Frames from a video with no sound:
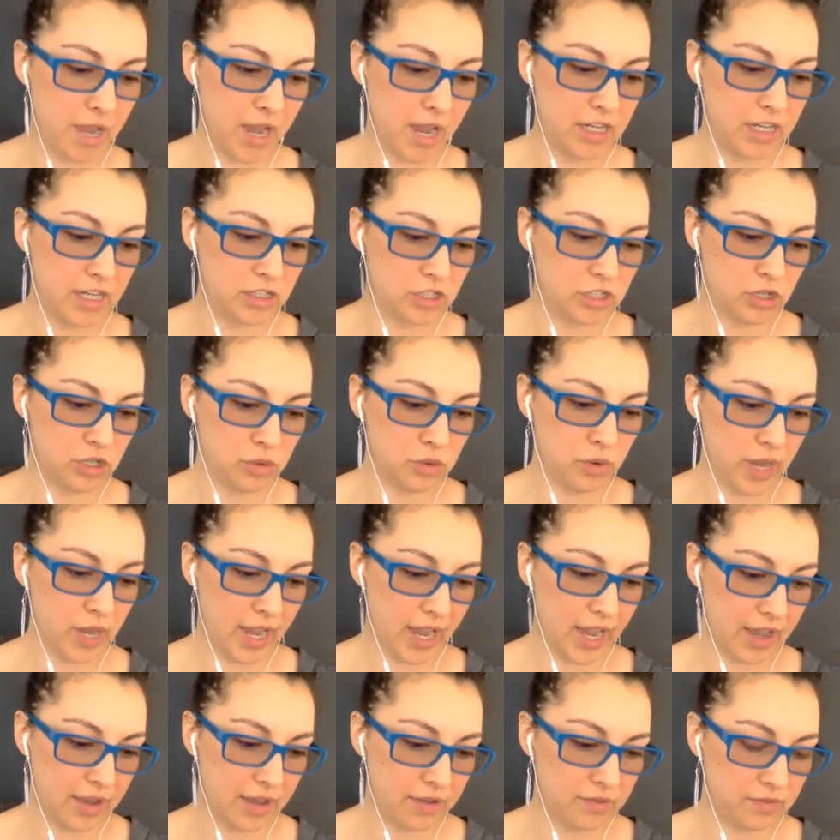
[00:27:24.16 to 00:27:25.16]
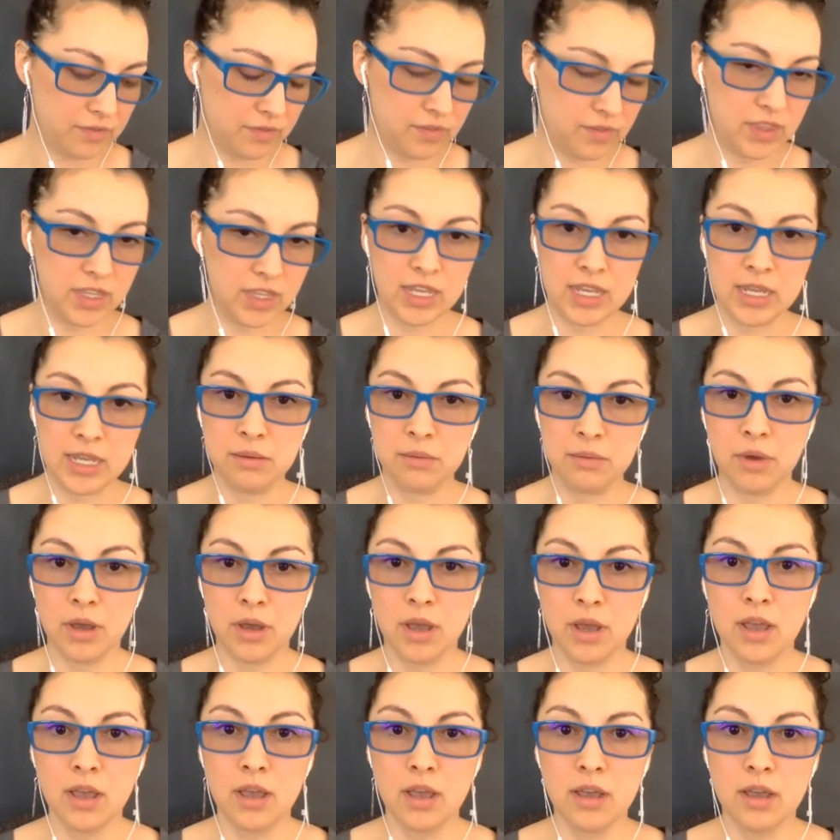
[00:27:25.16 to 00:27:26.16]
I do have the
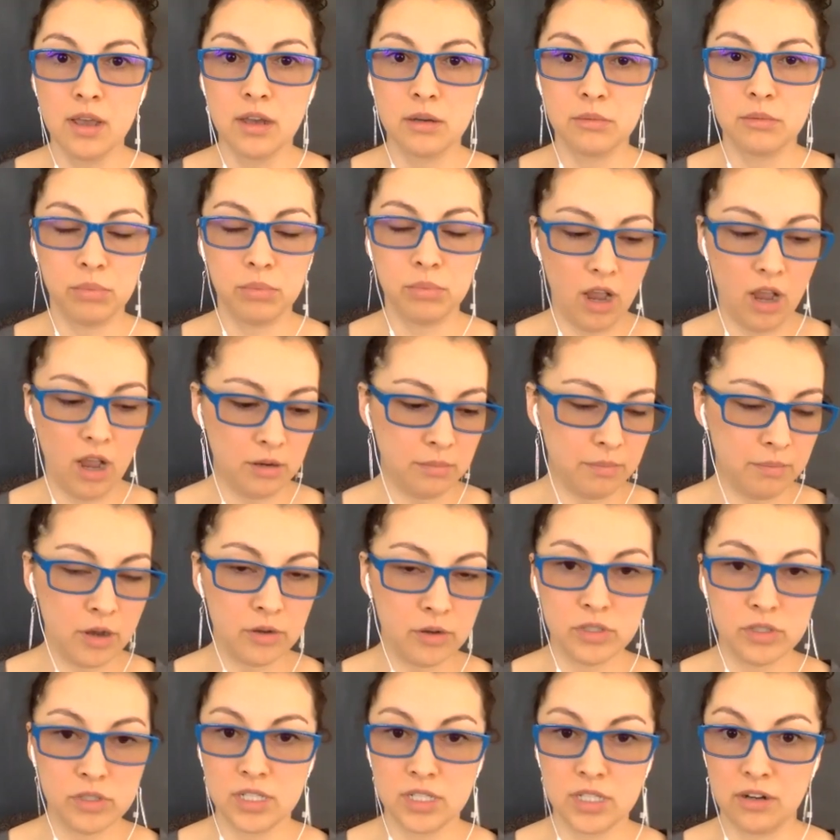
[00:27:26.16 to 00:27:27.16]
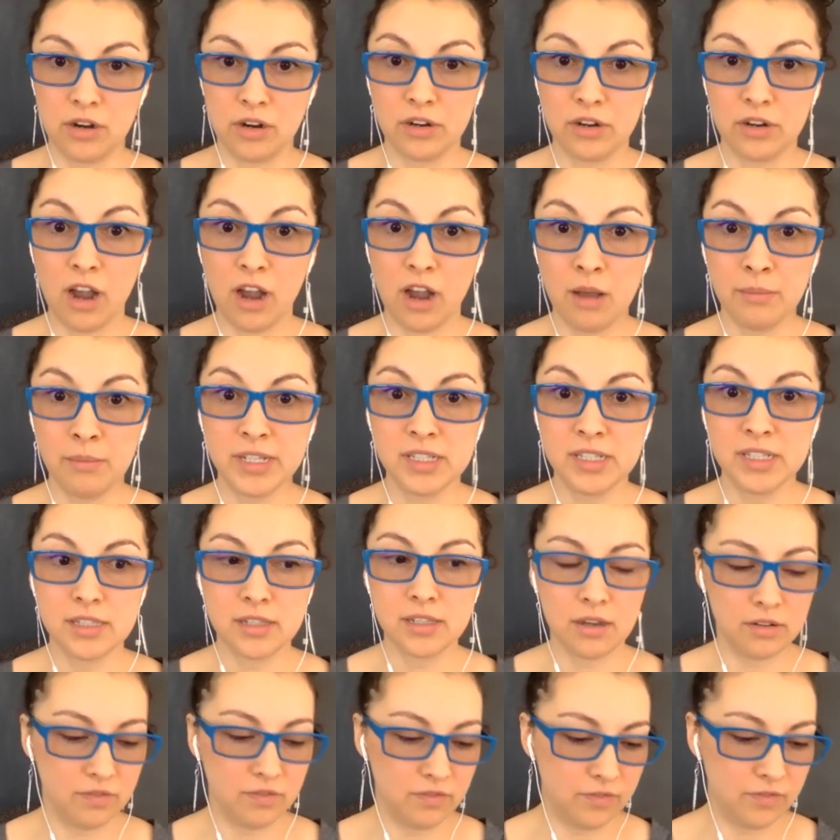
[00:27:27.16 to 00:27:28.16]
blog post in our comments
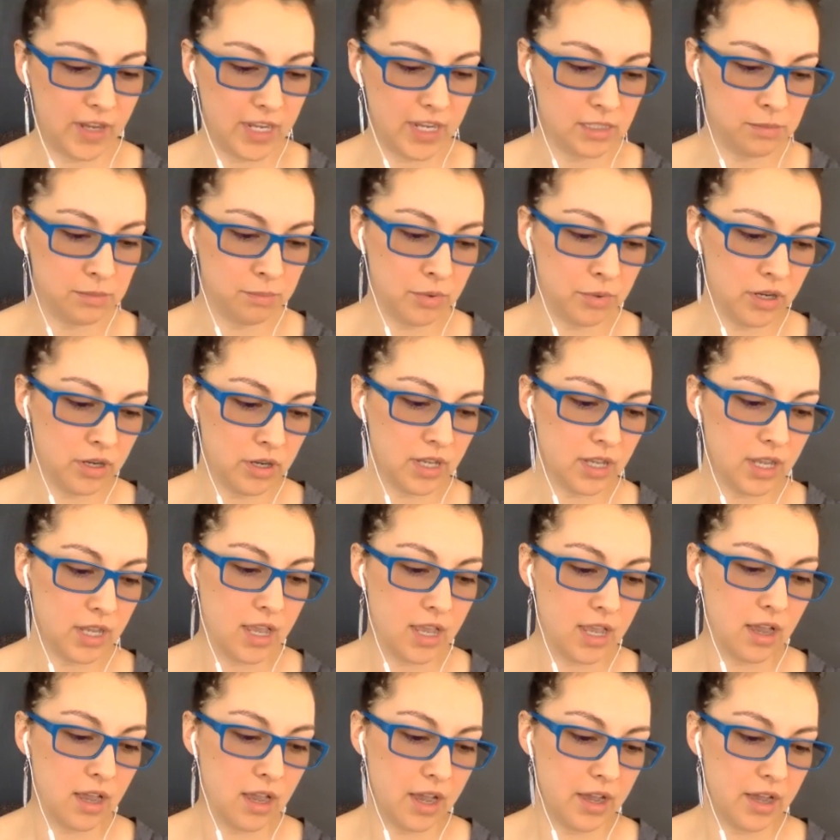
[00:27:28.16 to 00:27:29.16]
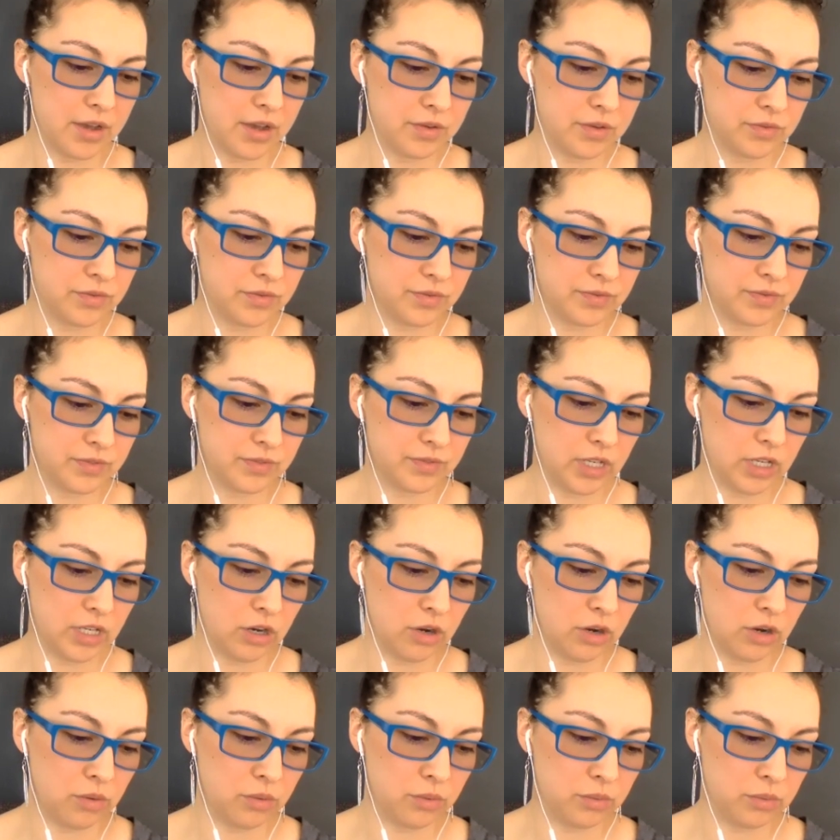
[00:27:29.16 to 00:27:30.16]
on Facebook of, you
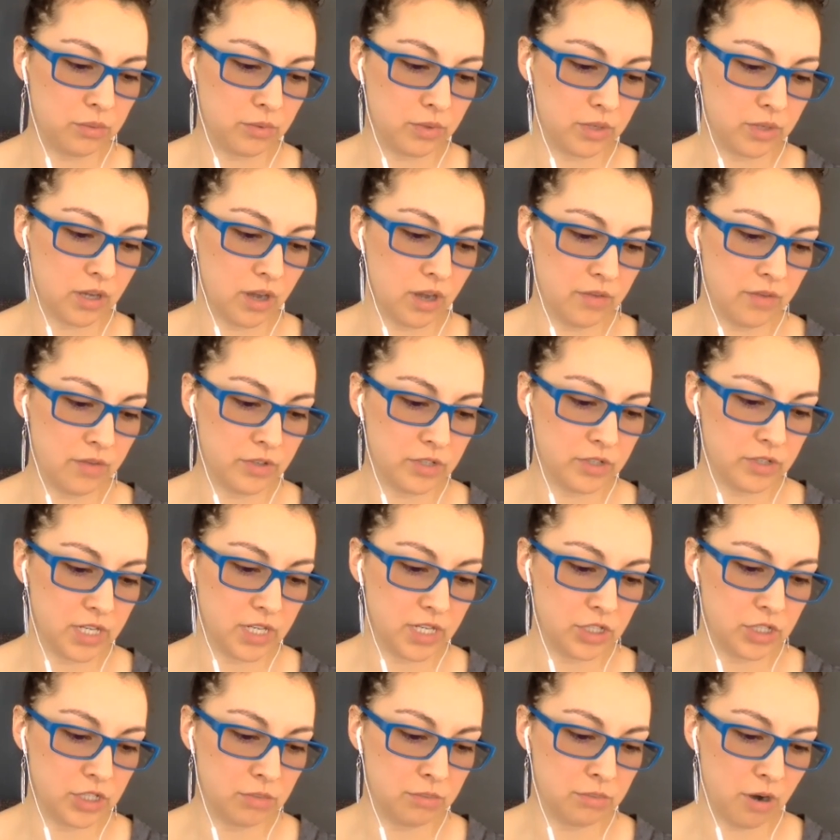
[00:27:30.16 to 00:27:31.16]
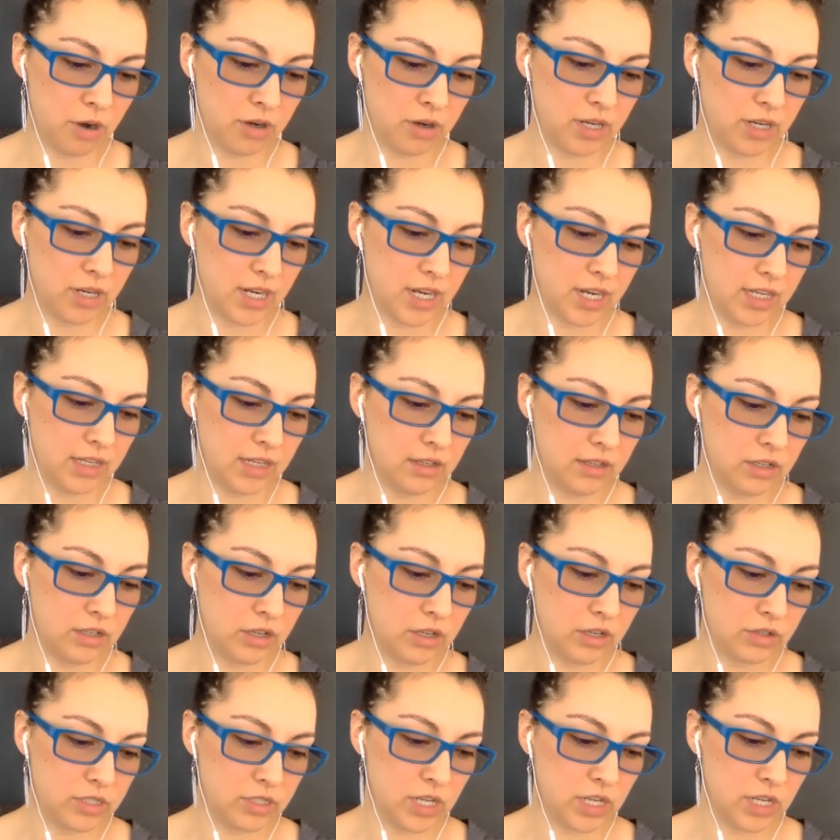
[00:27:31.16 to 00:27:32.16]
know, conversation marketing,
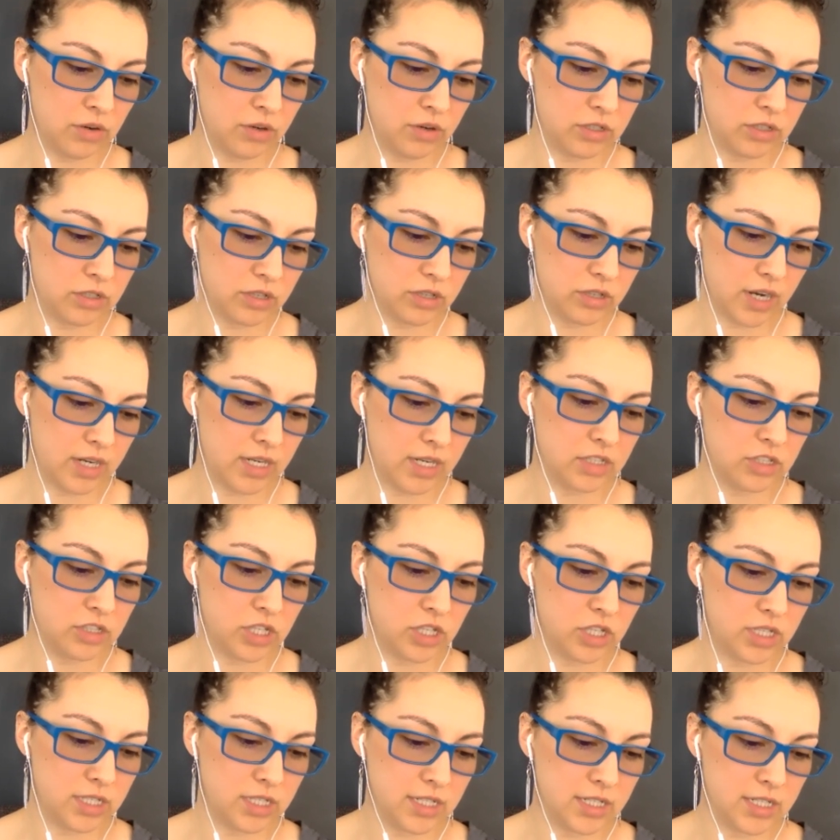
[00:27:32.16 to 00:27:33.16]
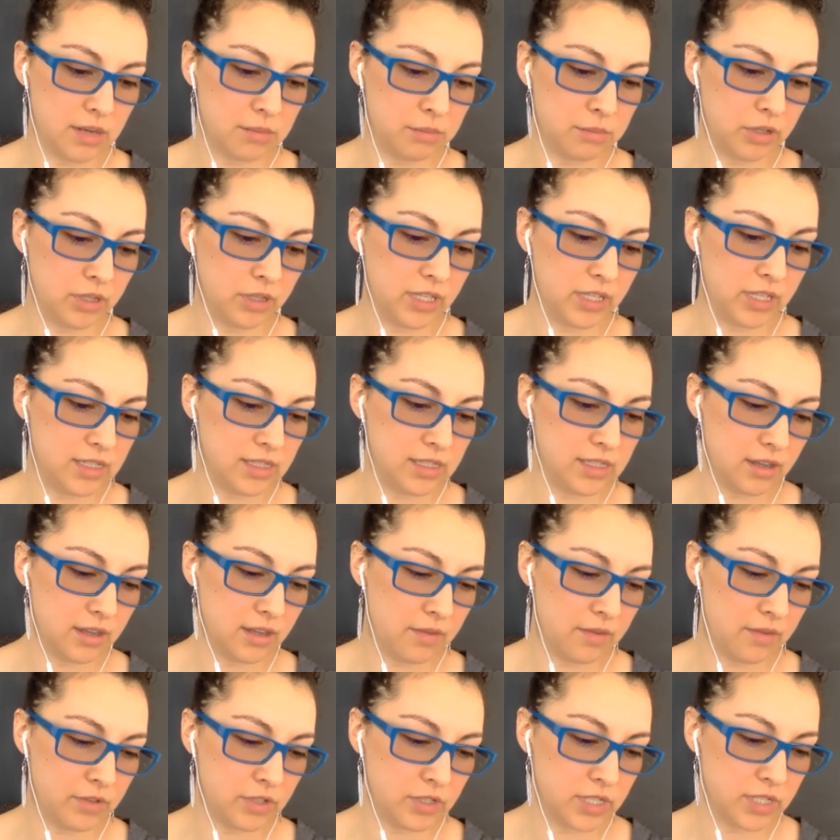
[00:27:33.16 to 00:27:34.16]
your secret strategy to double leads,
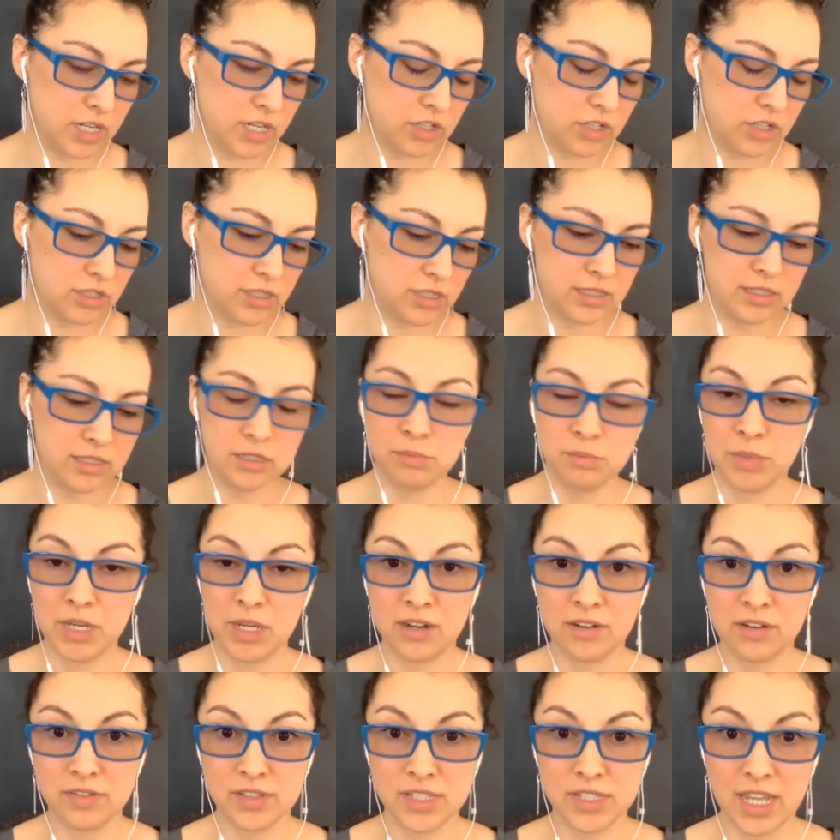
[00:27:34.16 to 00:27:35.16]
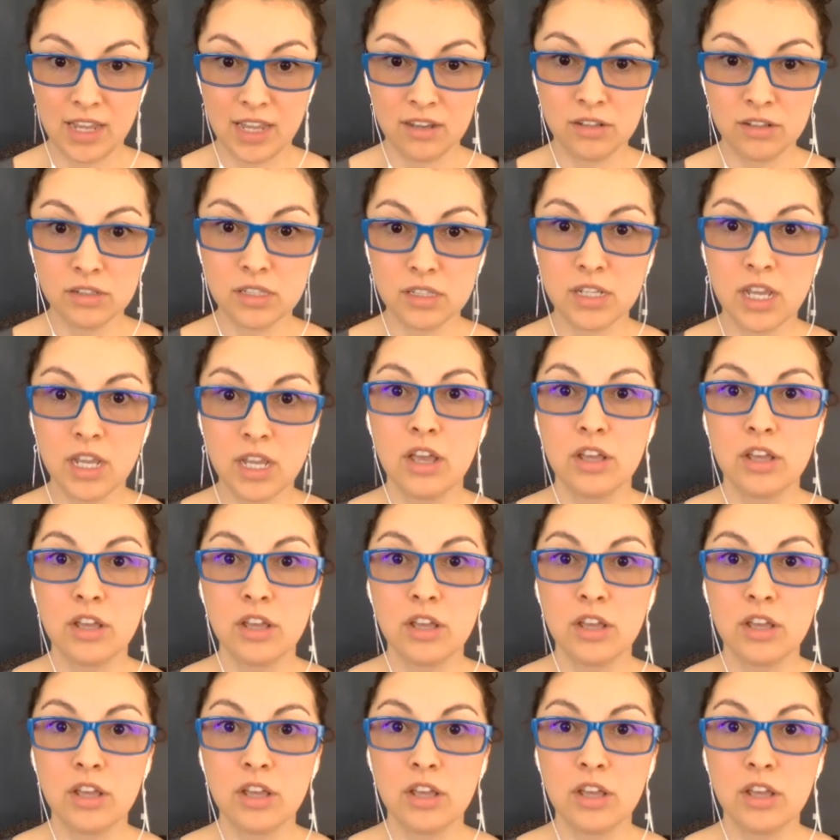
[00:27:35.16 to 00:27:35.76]
conversations, and speed of sales.